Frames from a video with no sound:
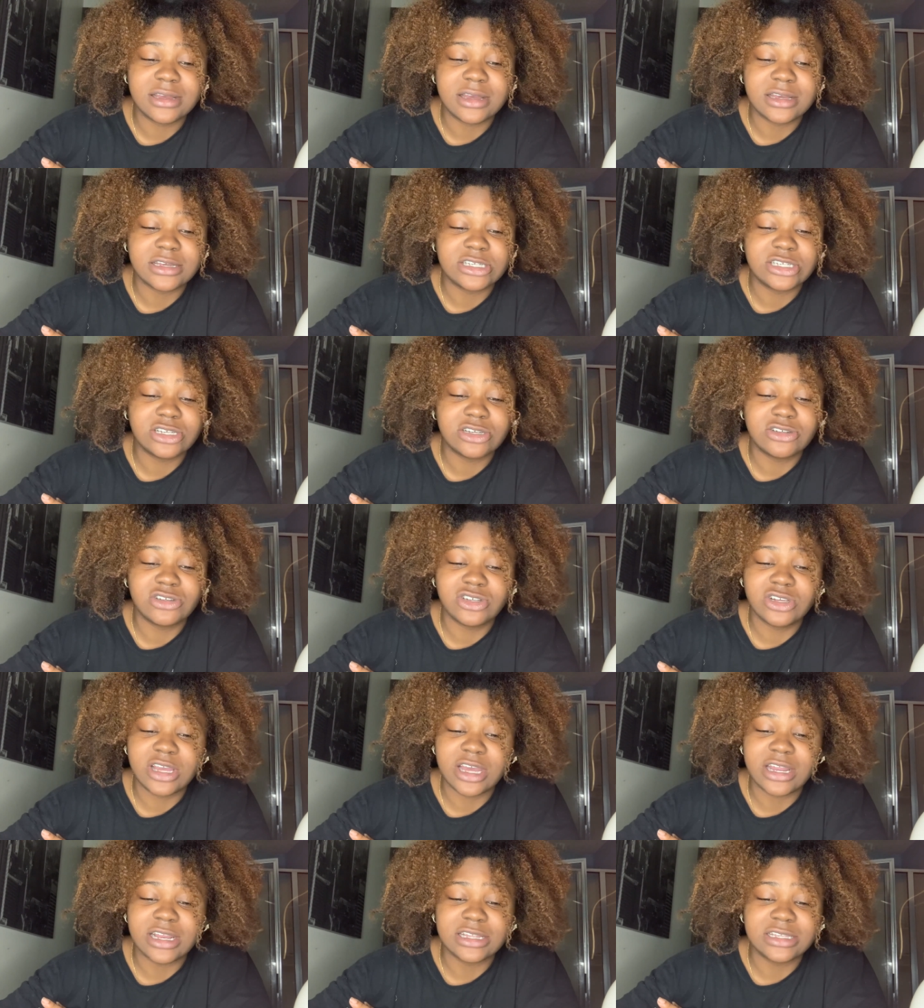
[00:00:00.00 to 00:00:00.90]
I showed you
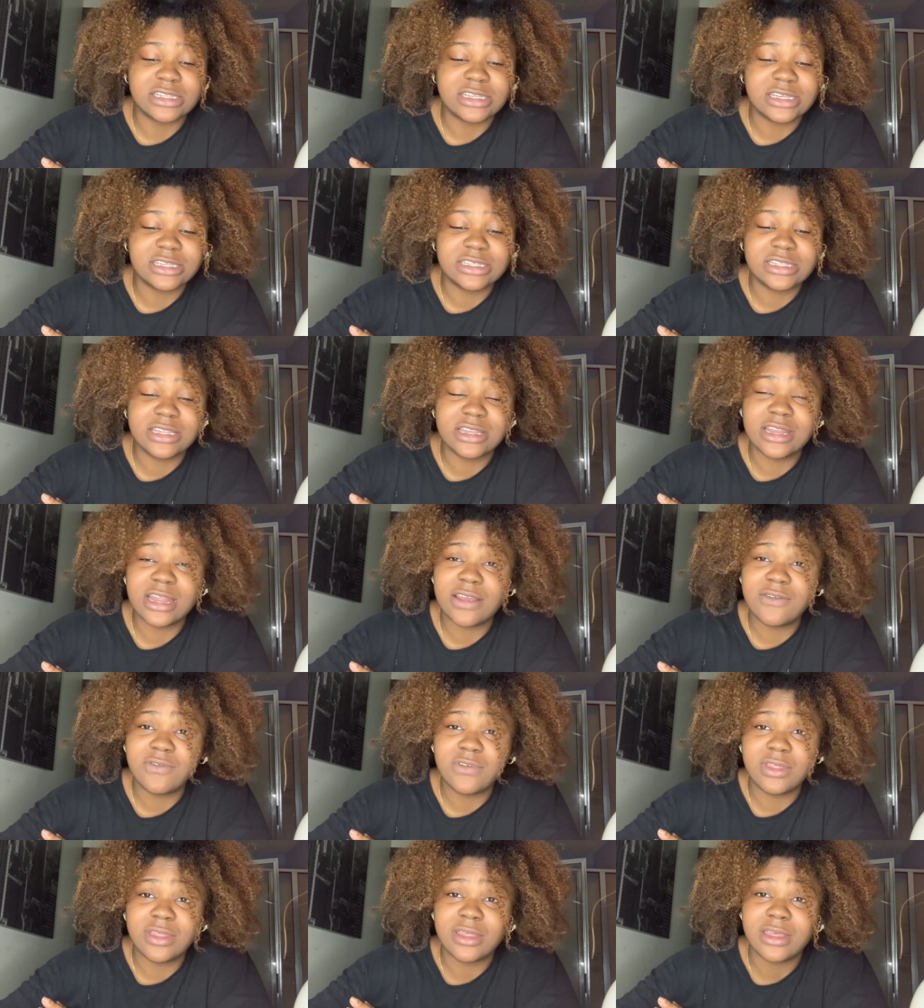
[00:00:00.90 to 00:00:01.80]
how to test it and
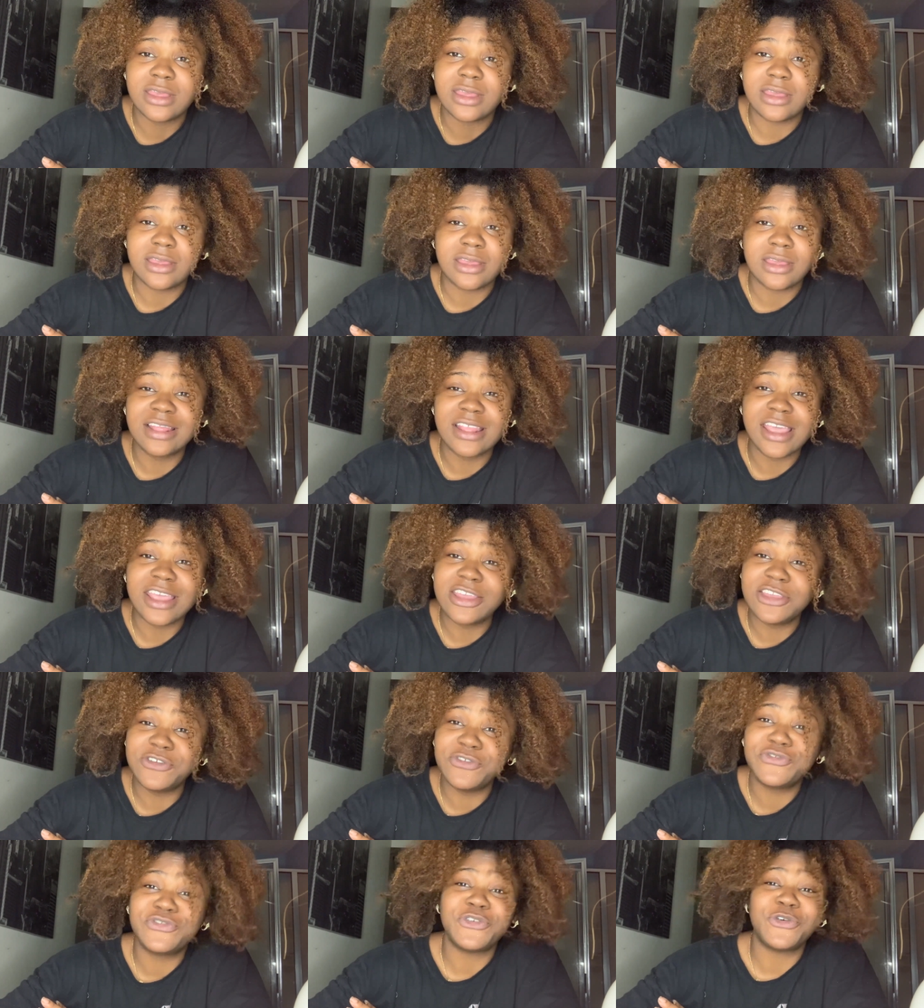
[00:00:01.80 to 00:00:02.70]
everything.
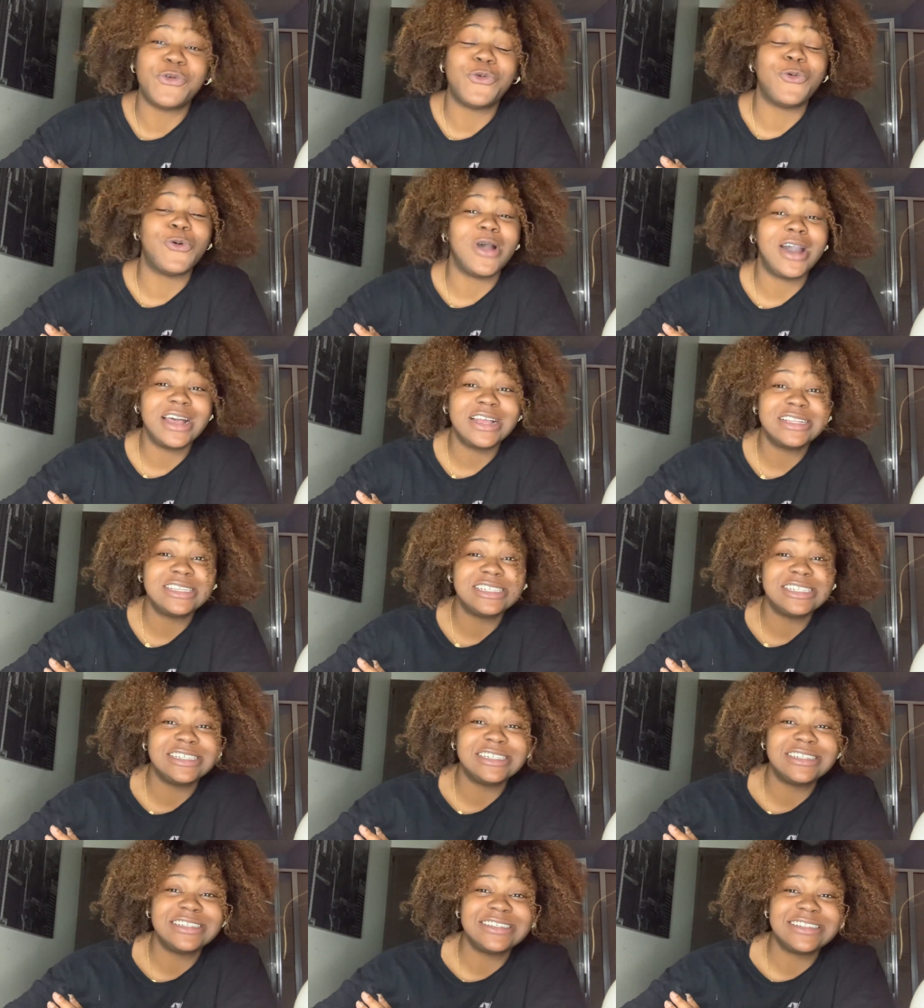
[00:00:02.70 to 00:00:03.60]
Thank you for
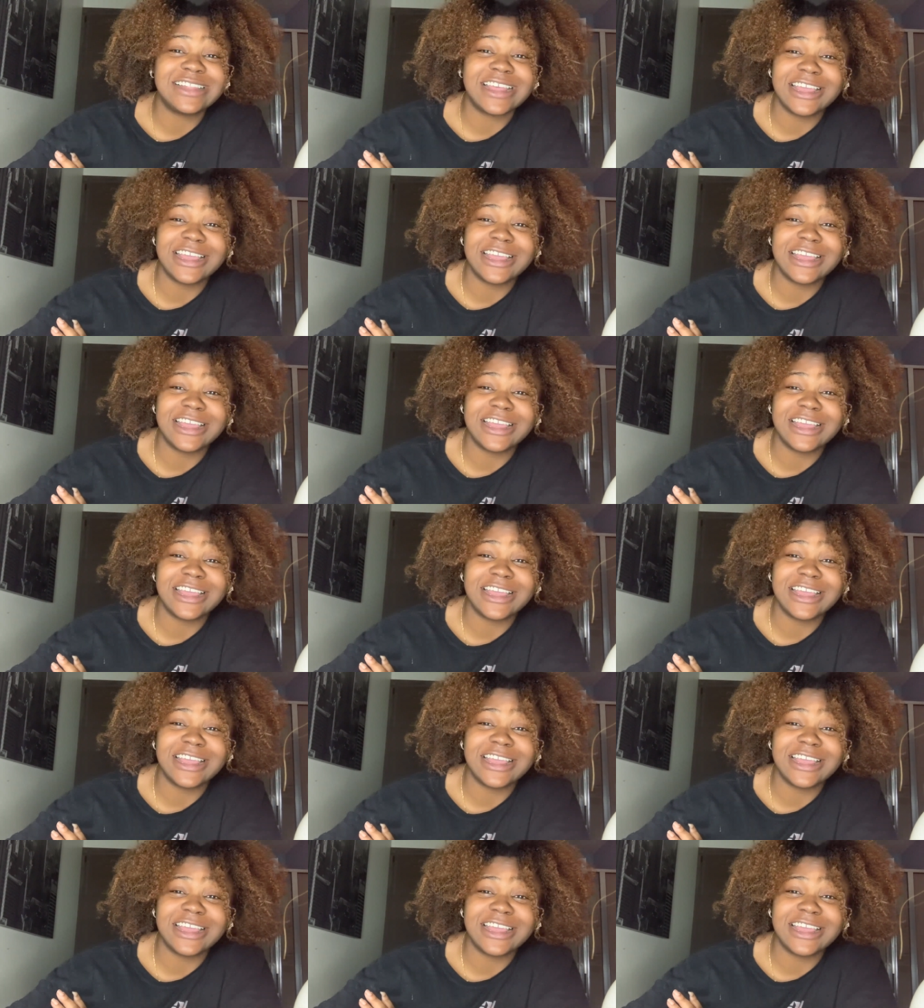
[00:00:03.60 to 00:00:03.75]
watching.